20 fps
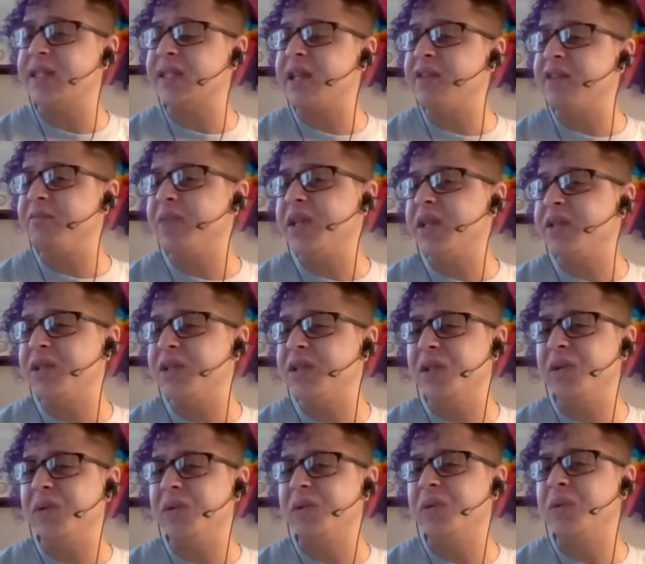I've been
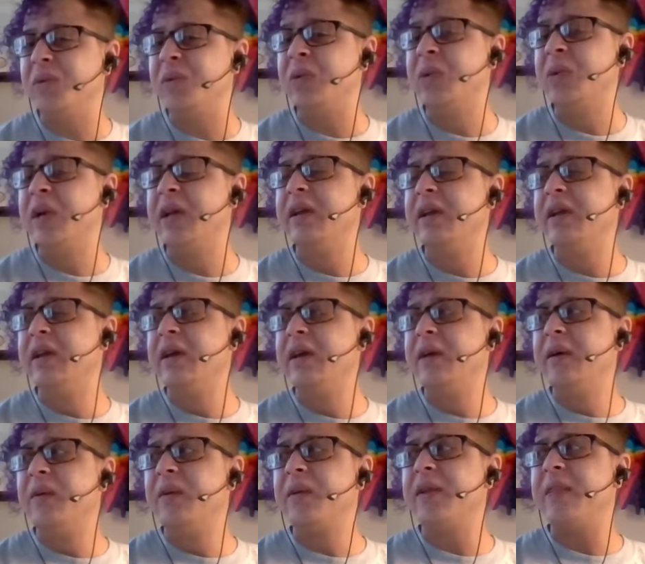to
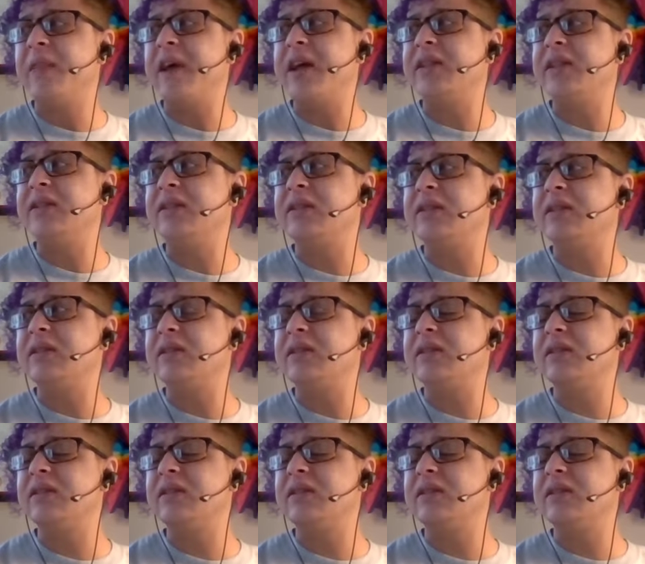where that's